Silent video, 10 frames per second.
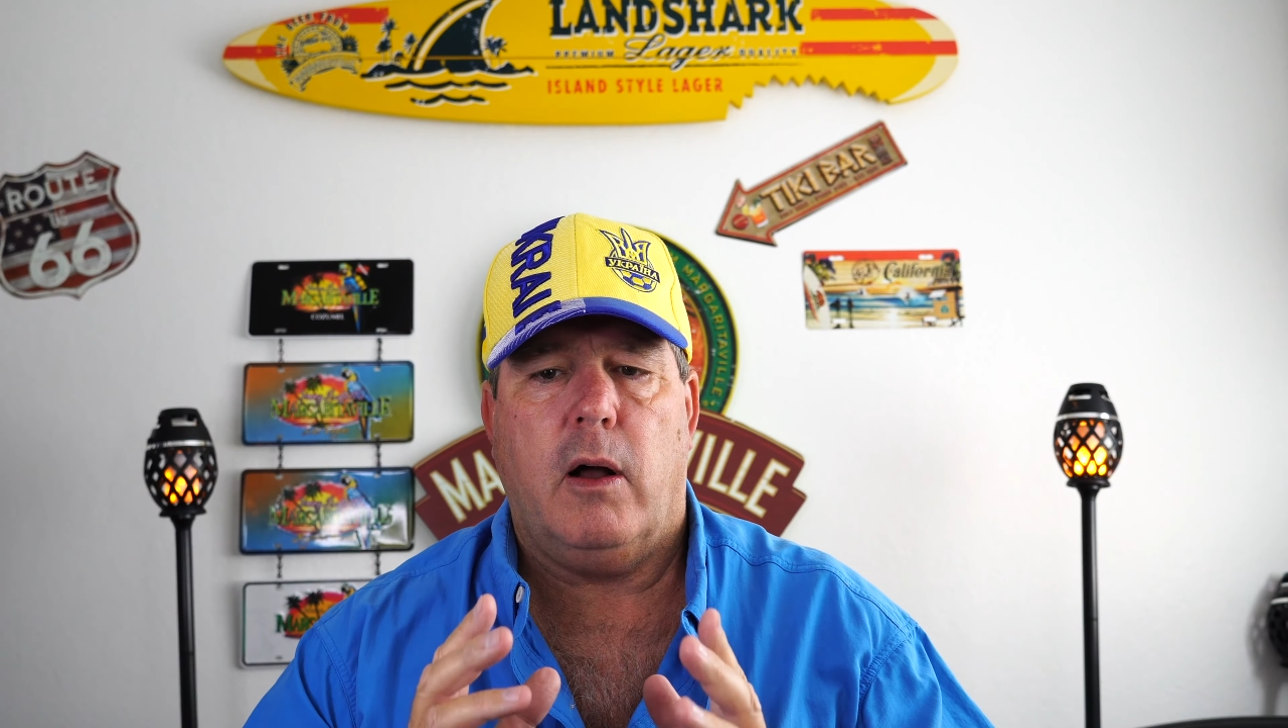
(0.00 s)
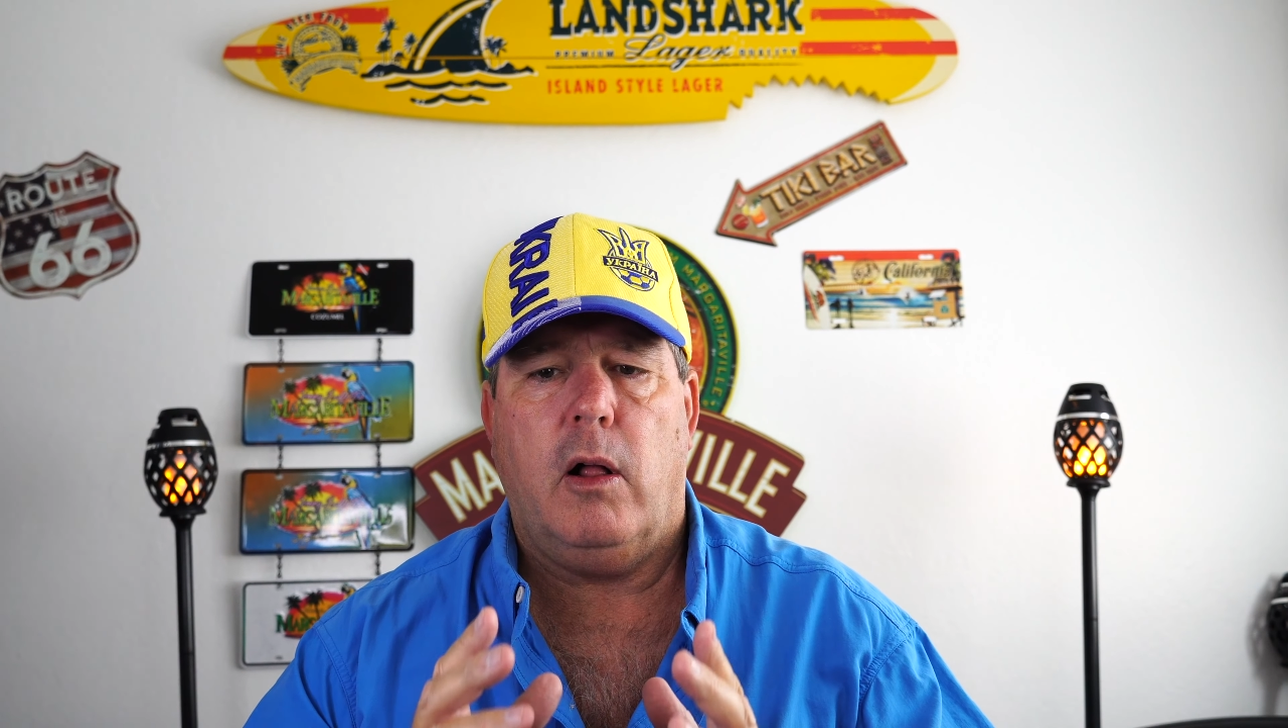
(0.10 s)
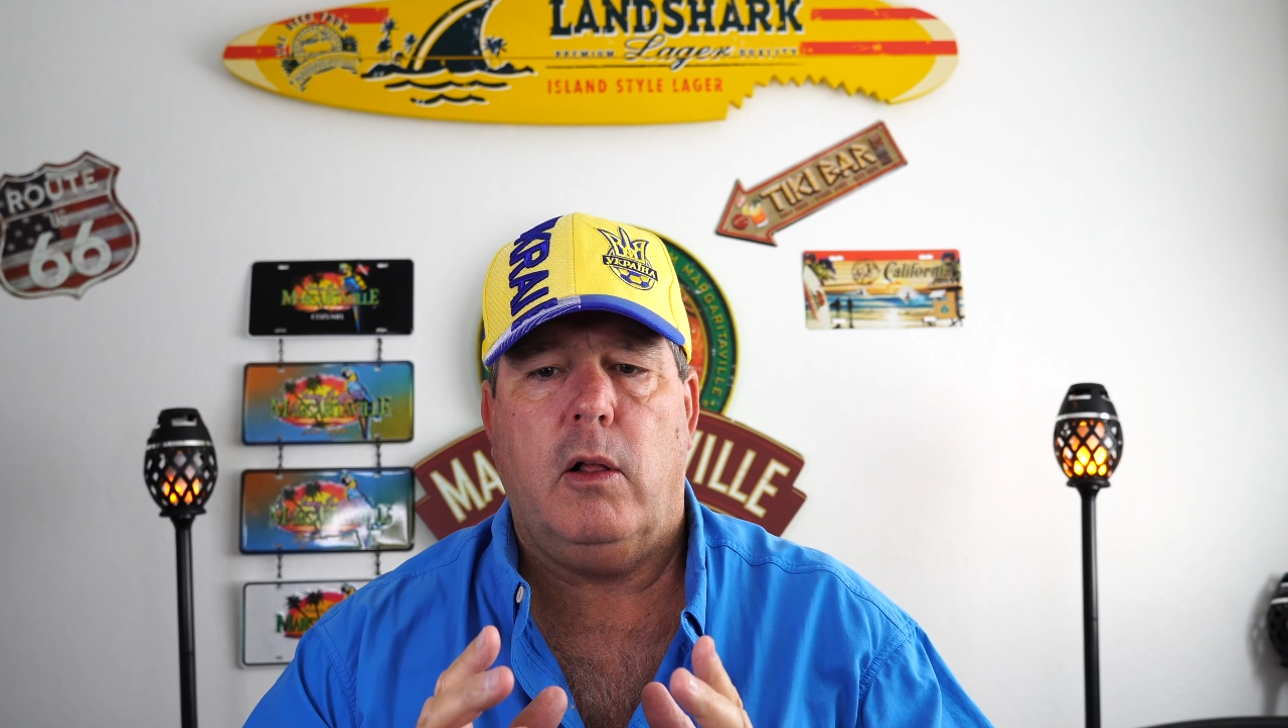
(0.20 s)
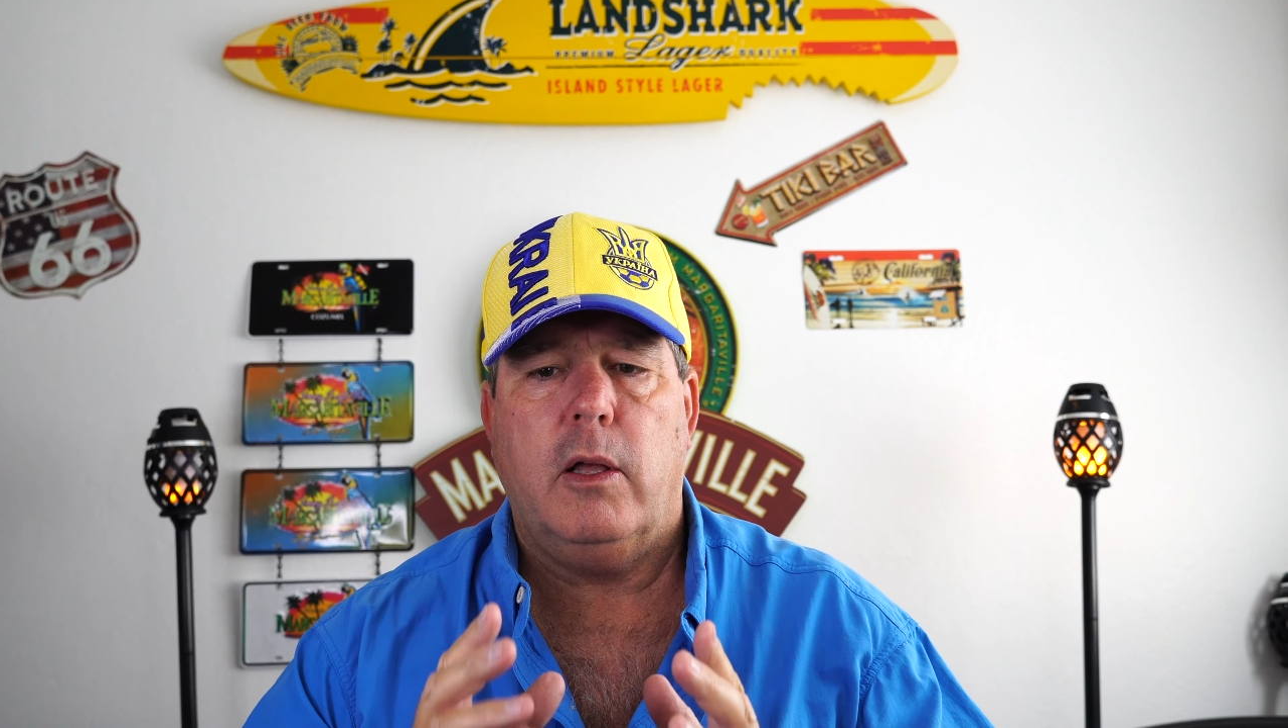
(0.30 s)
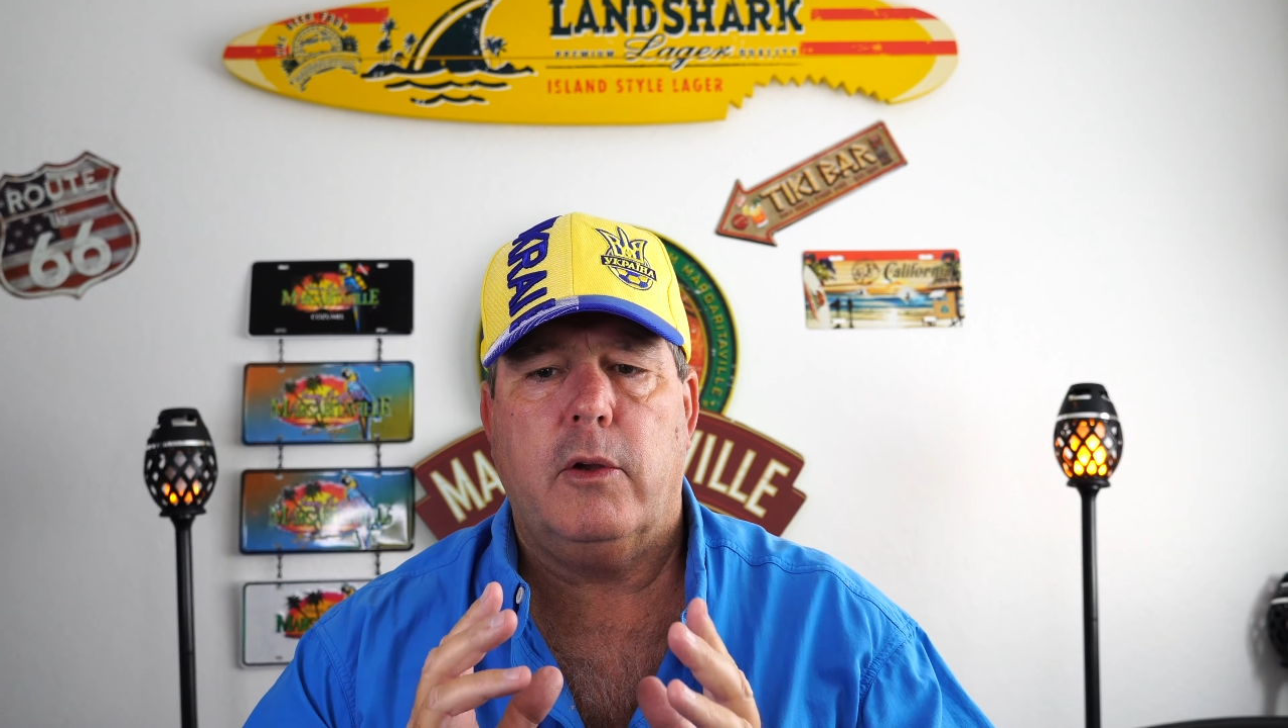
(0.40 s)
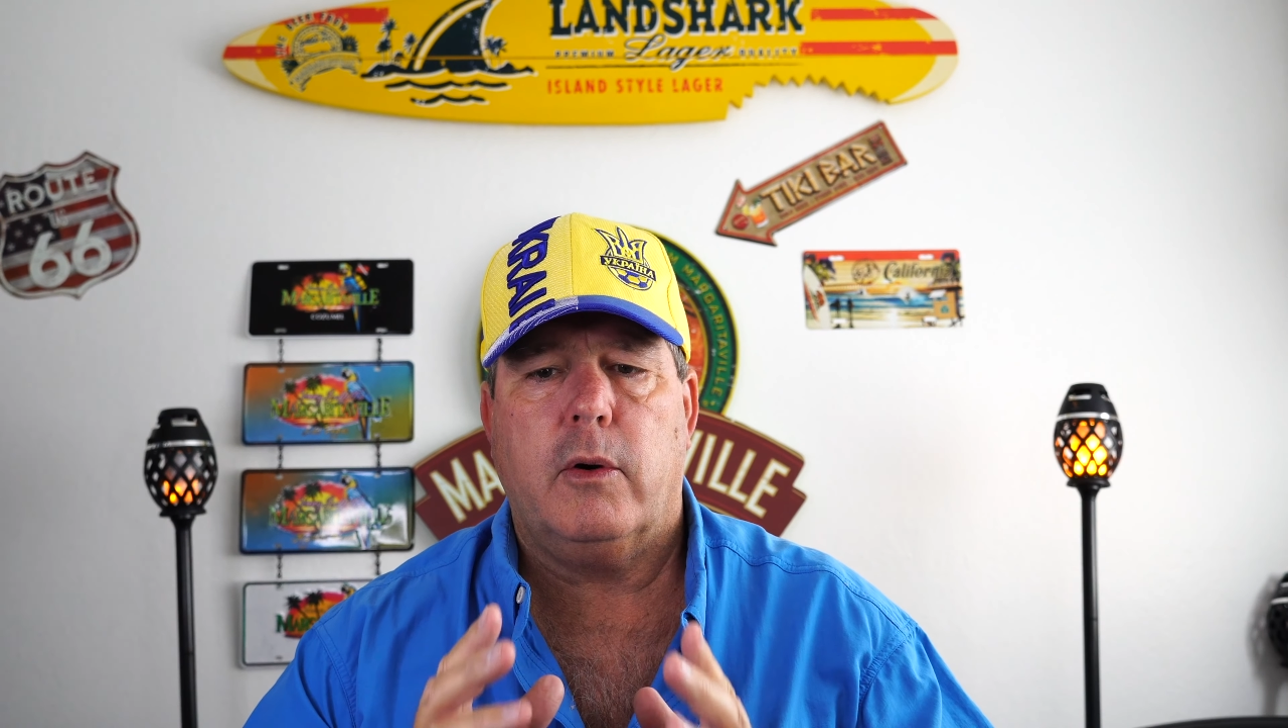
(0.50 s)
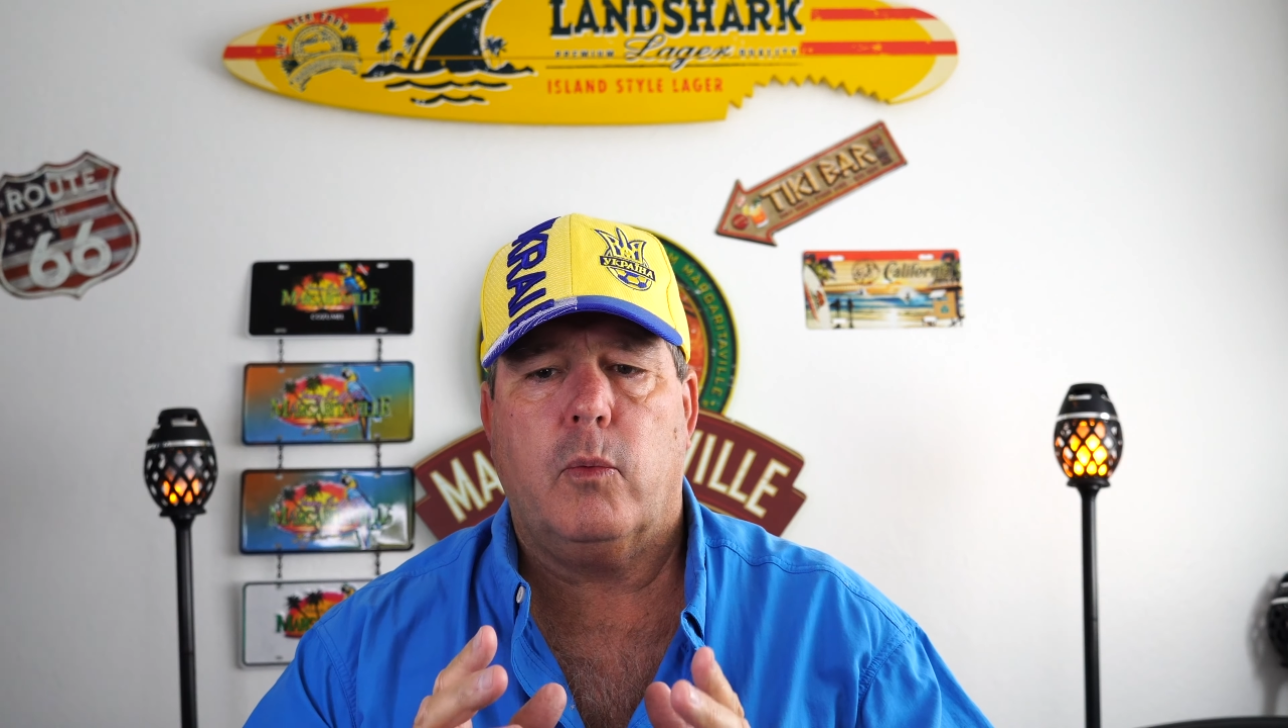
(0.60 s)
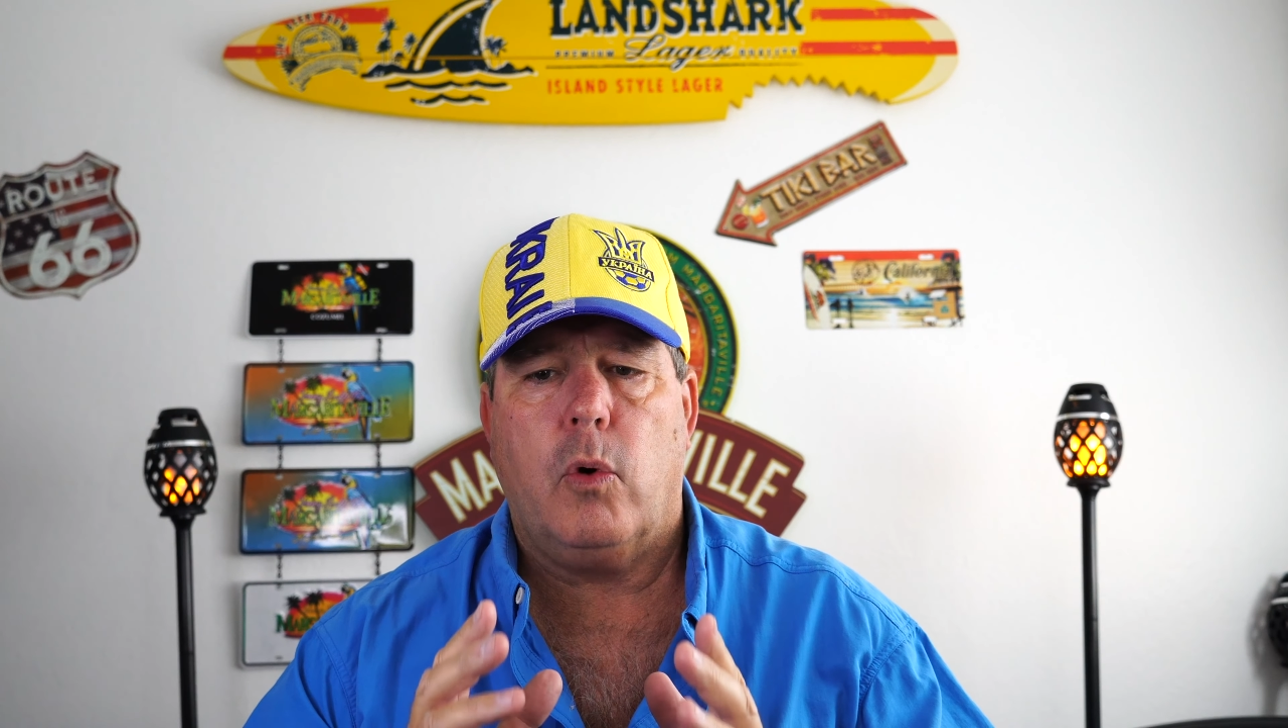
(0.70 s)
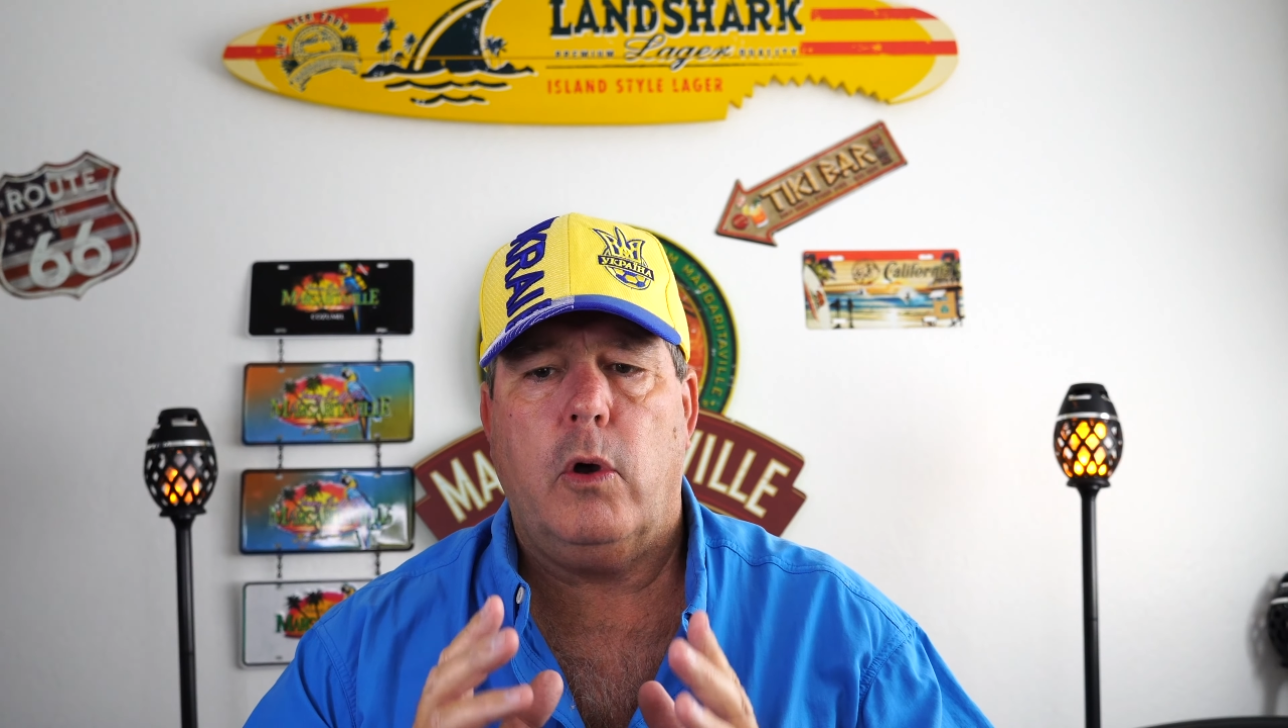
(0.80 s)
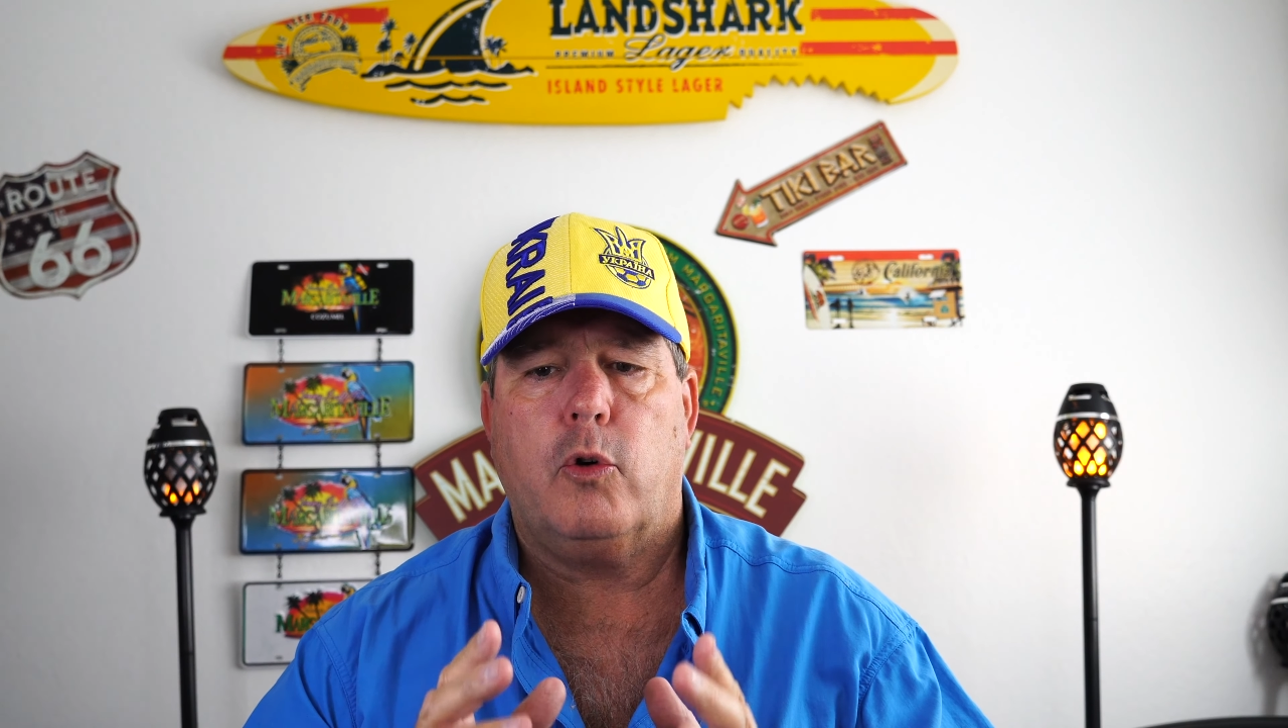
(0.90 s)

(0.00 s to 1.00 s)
all other Royal